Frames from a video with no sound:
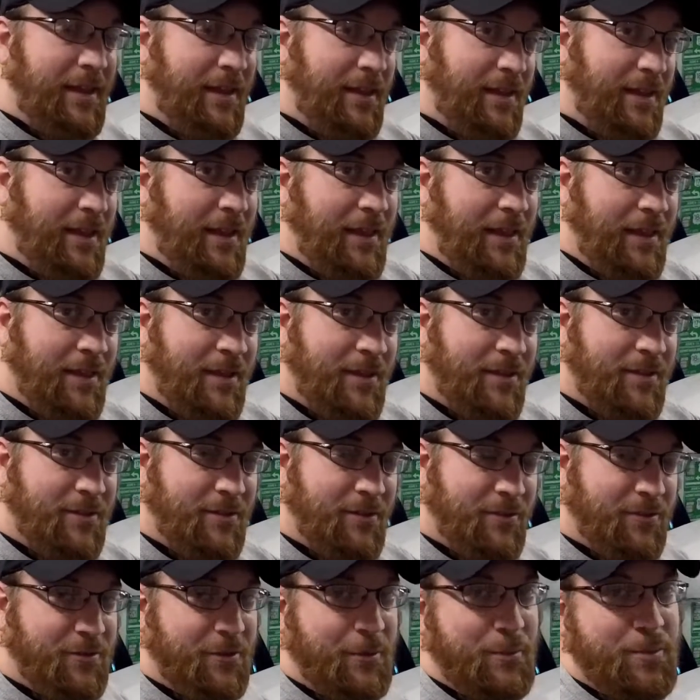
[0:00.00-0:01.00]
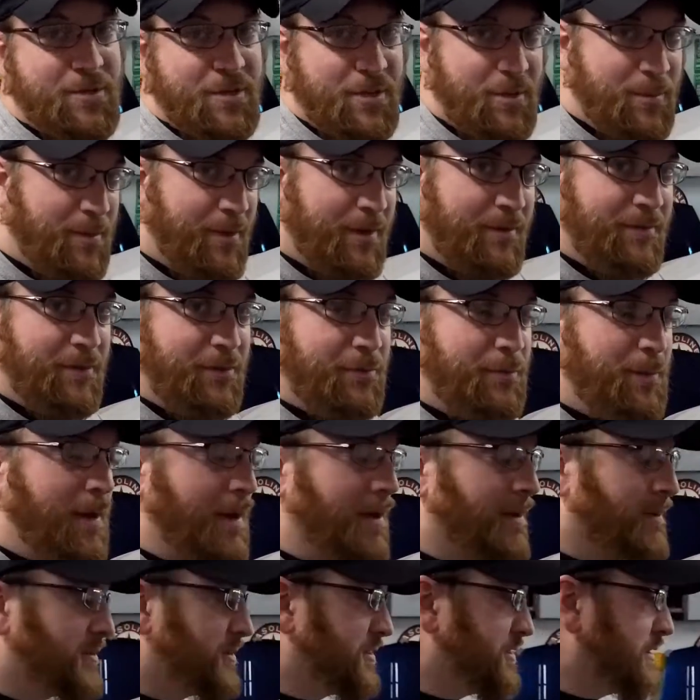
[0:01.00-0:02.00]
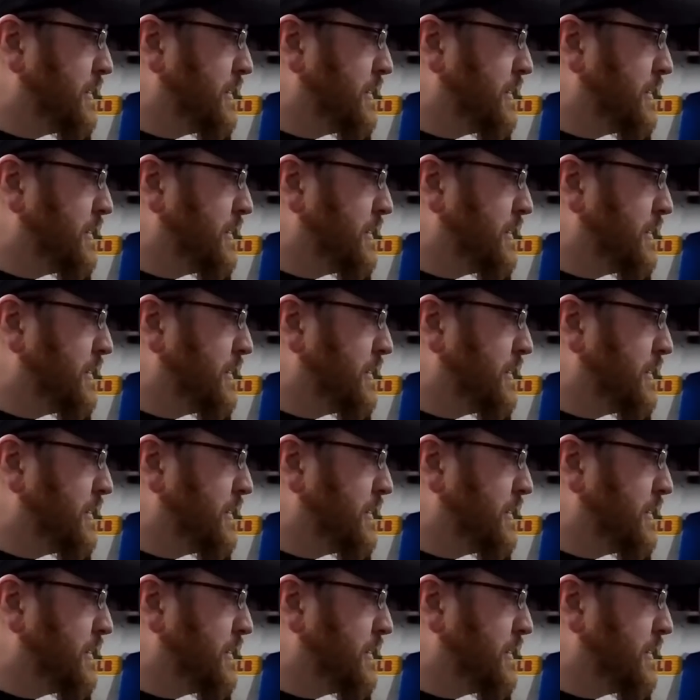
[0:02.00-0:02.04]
in the description above as well.